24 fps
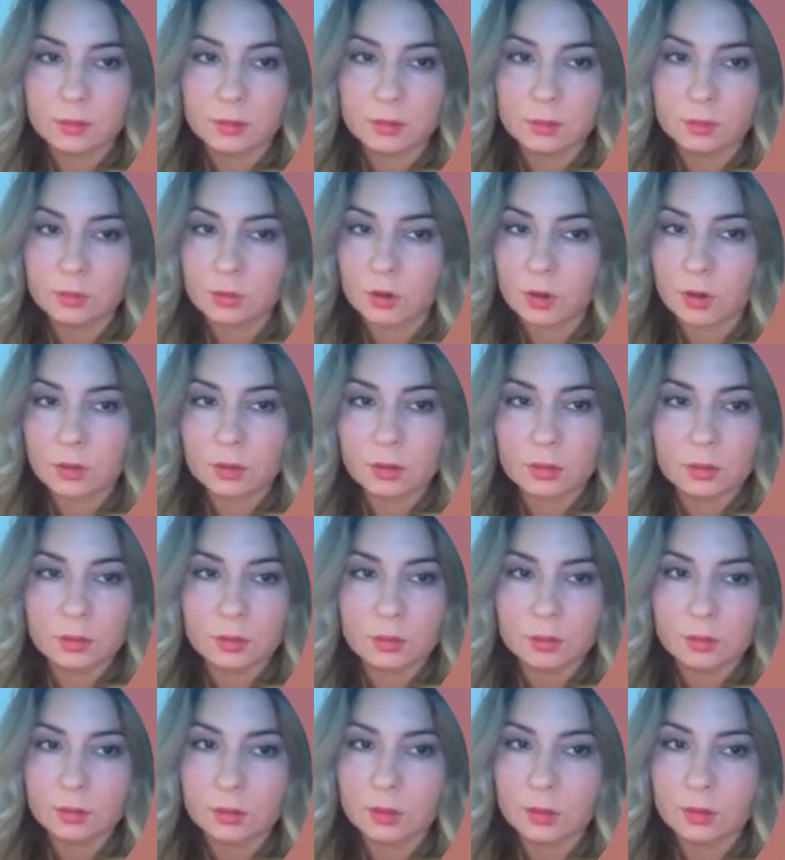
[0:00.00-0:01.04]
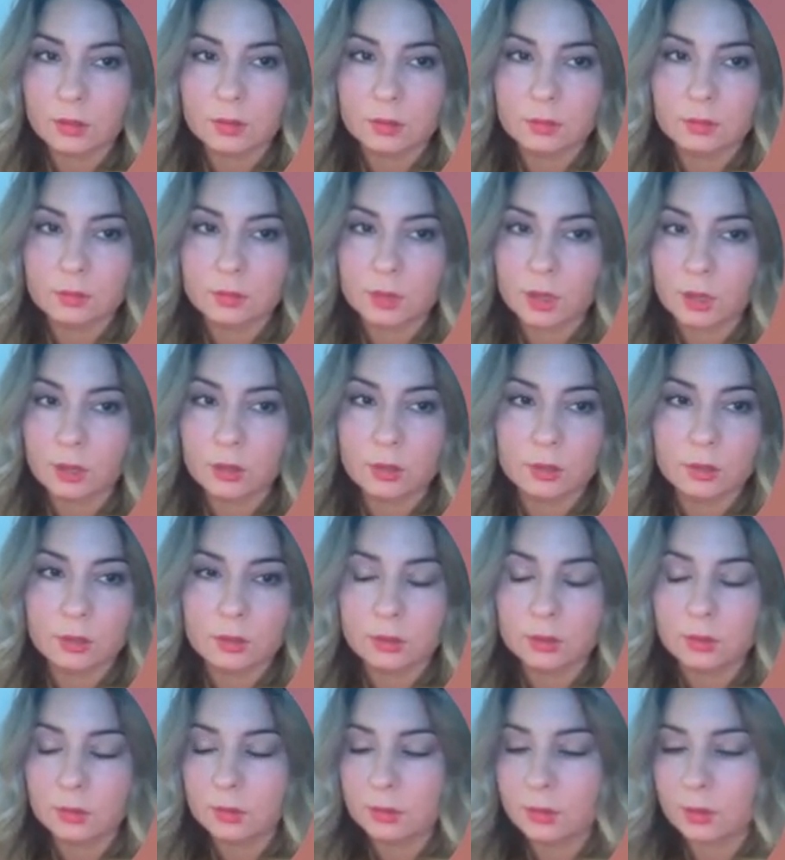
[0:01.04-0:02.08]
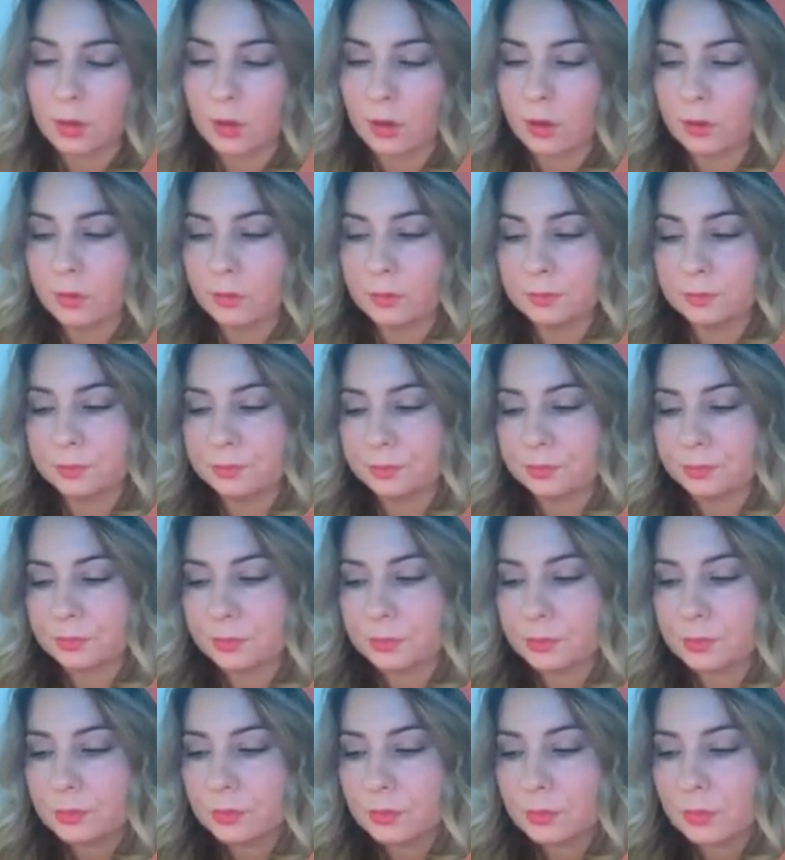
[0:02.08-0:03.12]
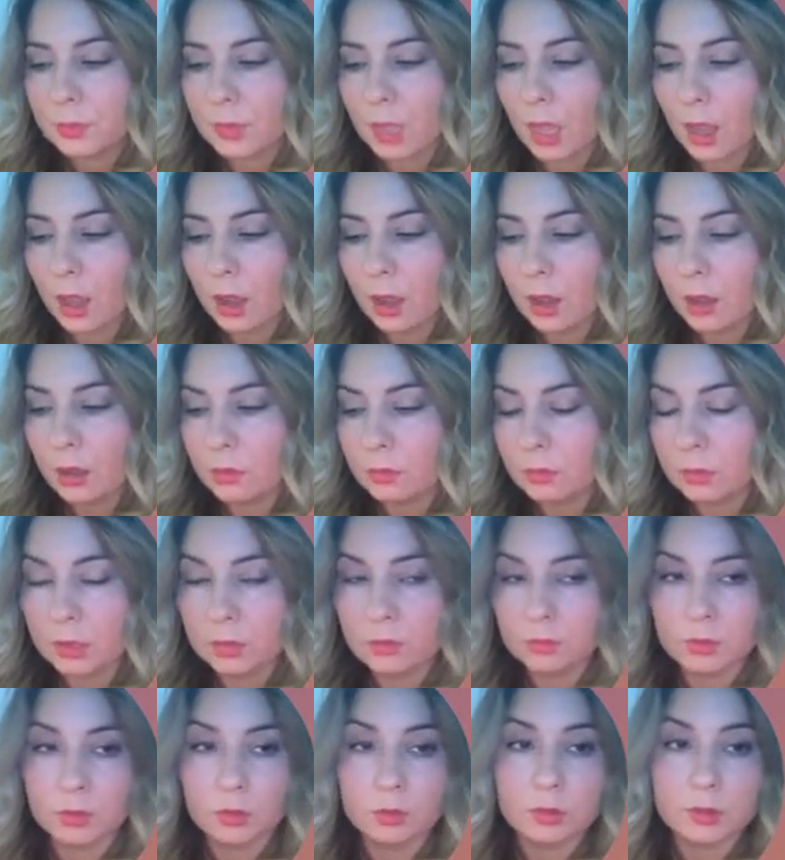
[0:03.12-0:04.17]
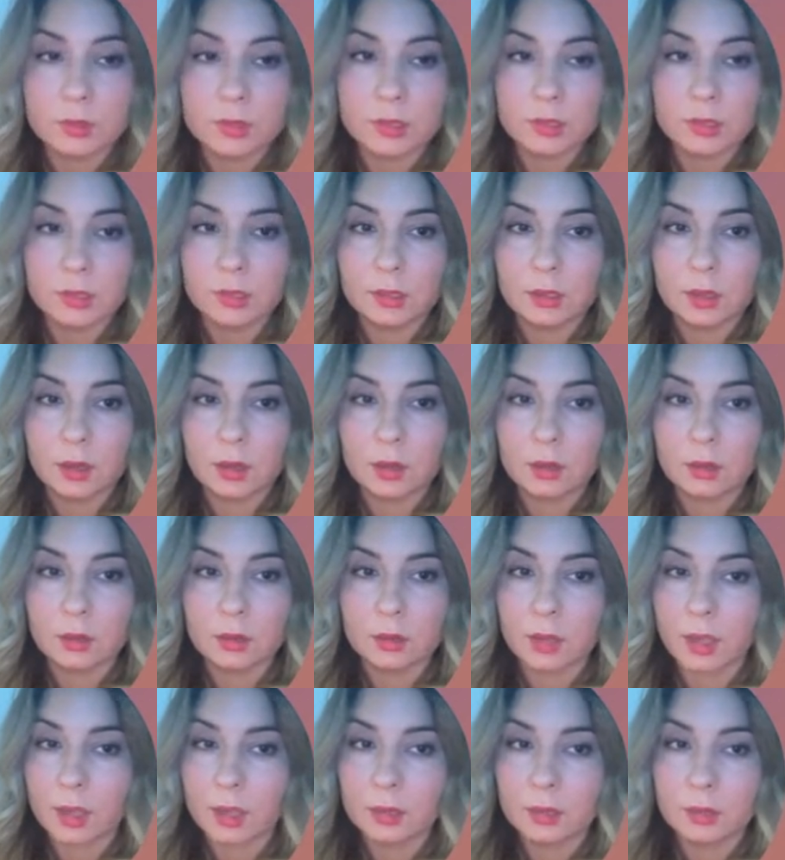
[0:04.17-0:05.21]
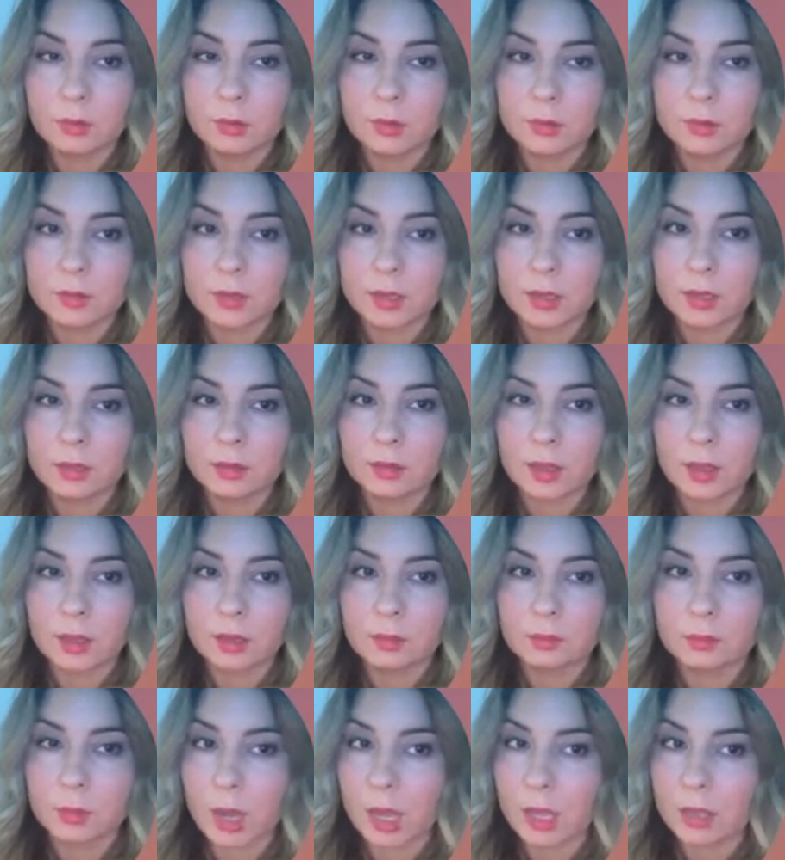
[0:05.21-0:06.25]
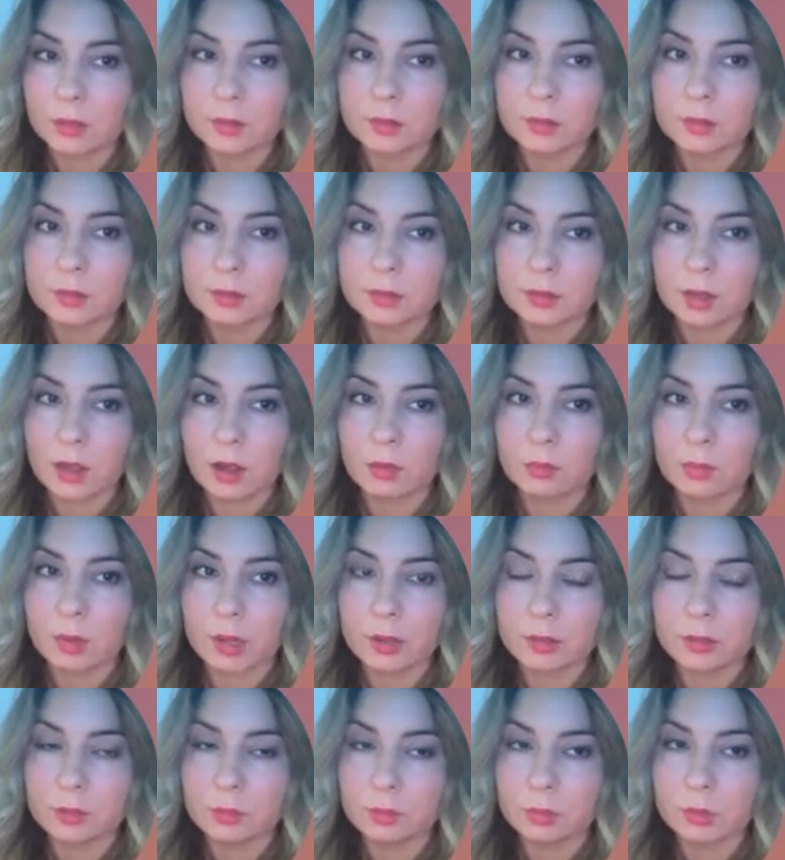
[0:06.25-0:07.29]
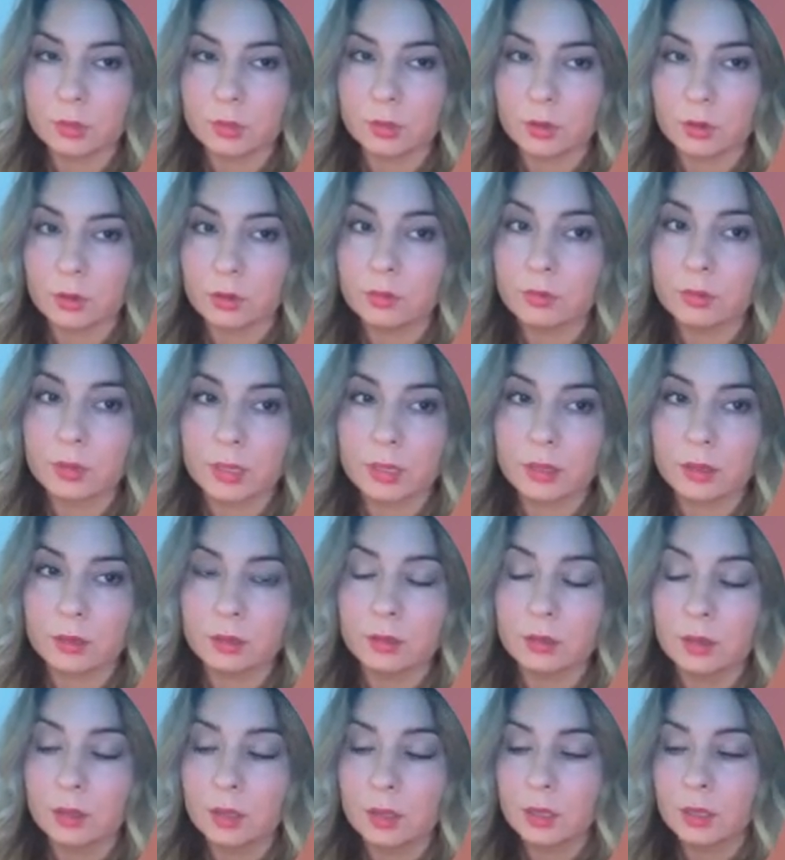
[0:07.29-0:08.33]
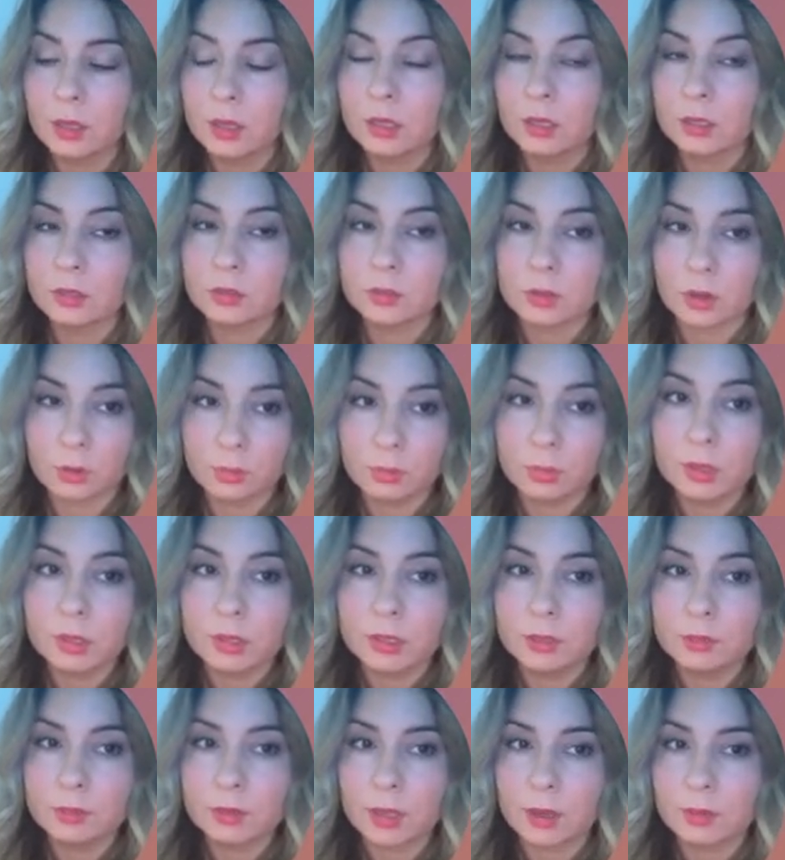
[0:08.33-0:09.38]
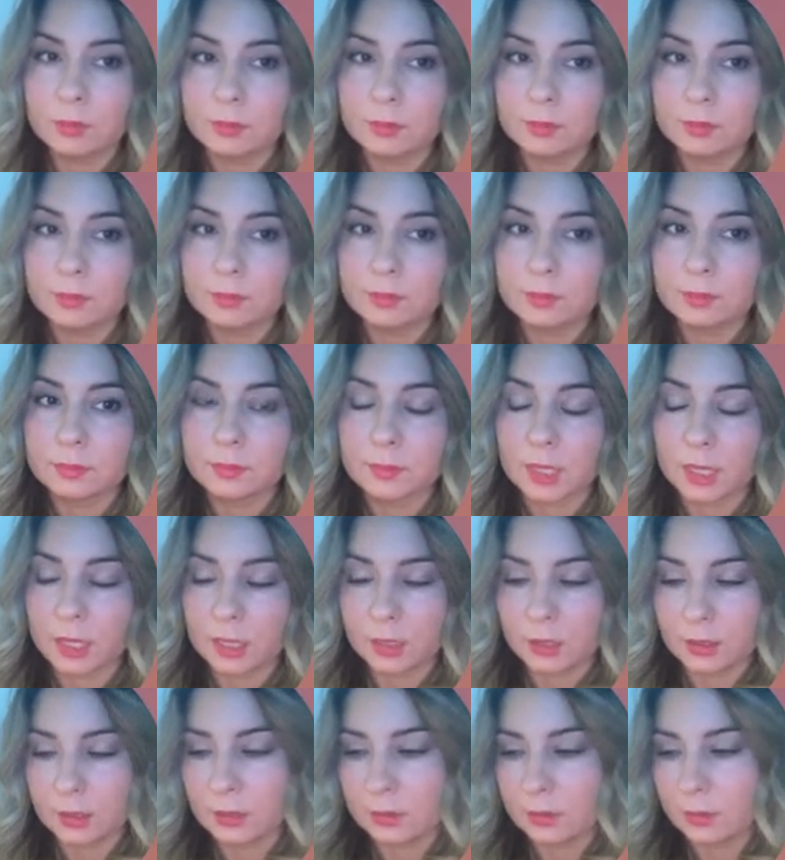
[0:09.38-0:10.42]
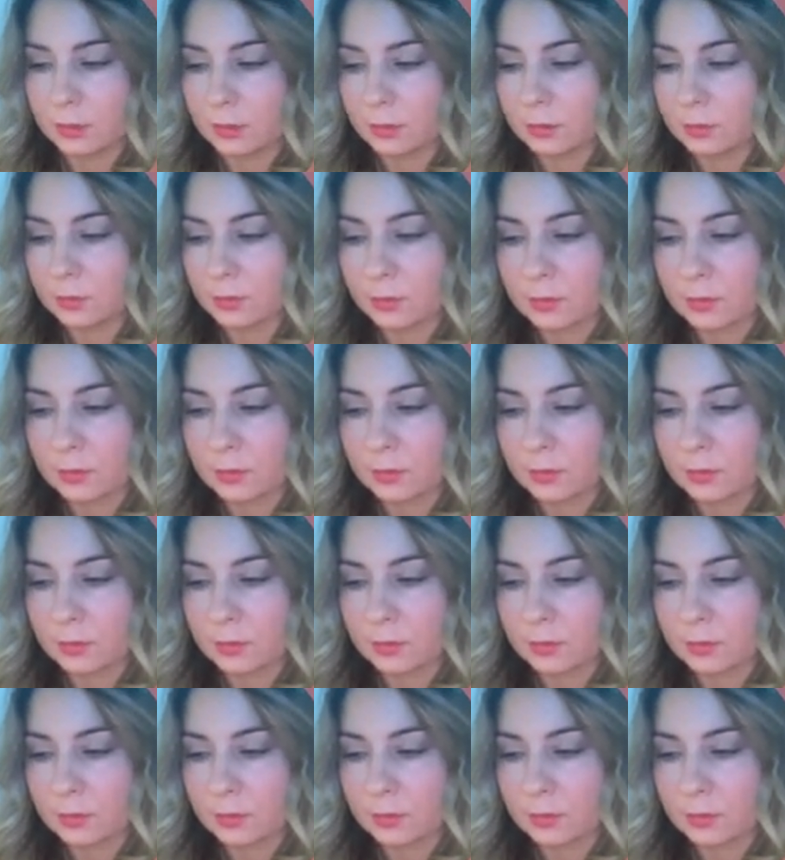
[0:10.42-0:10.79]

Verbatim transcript: struggles and hurdles. So um, if you see a, anyone saying that balance is not possible or real, don't believe them. It is.